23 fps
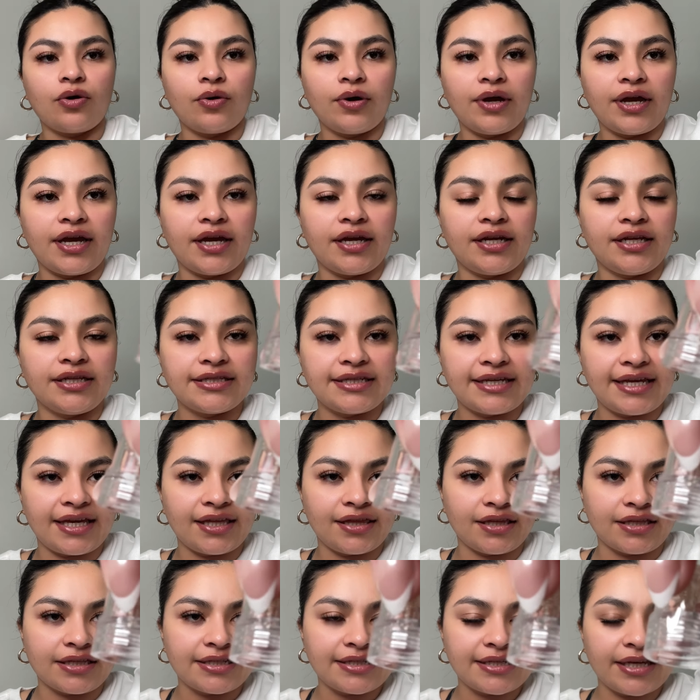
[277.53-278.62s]
ahead and take
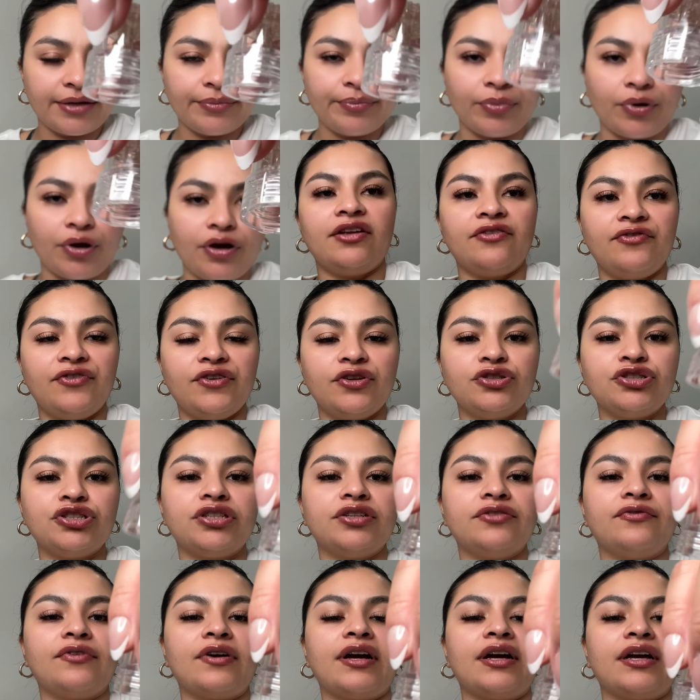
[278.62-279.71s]
the tip infusion
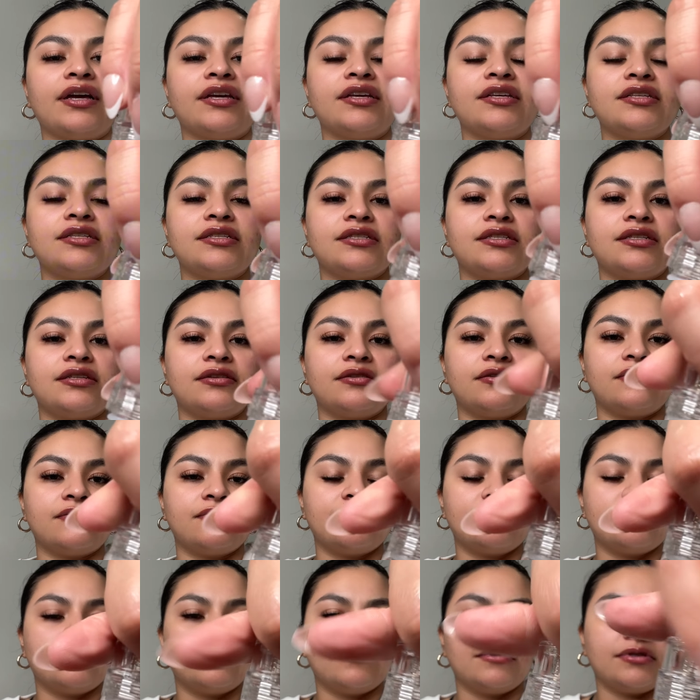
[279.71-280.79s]
device
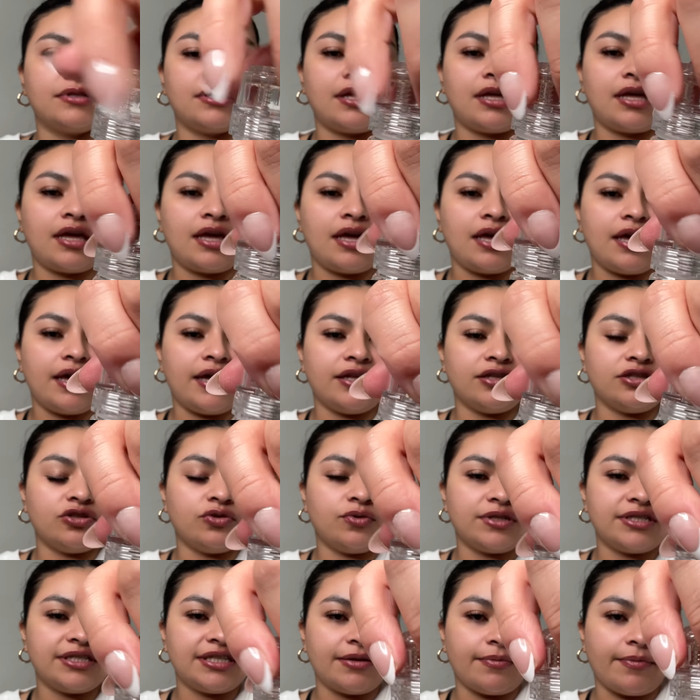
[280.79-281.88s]
and
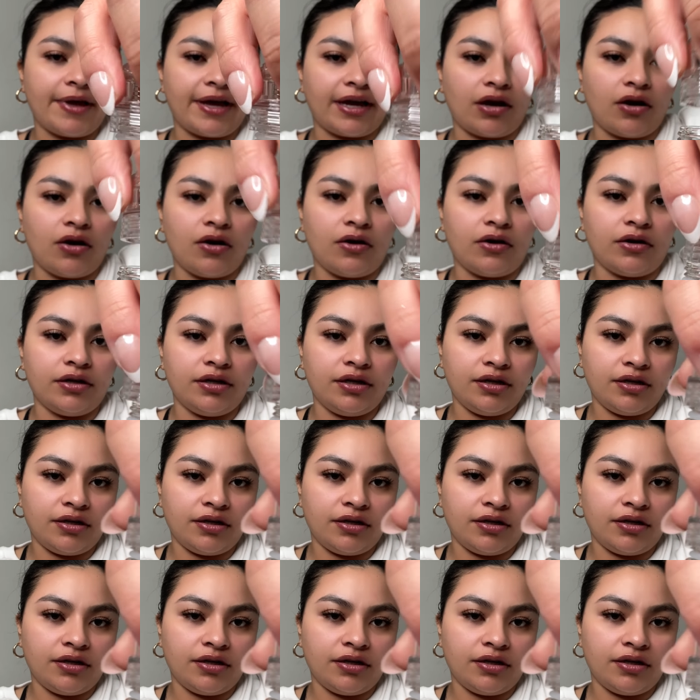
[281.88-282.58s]
twist it back on.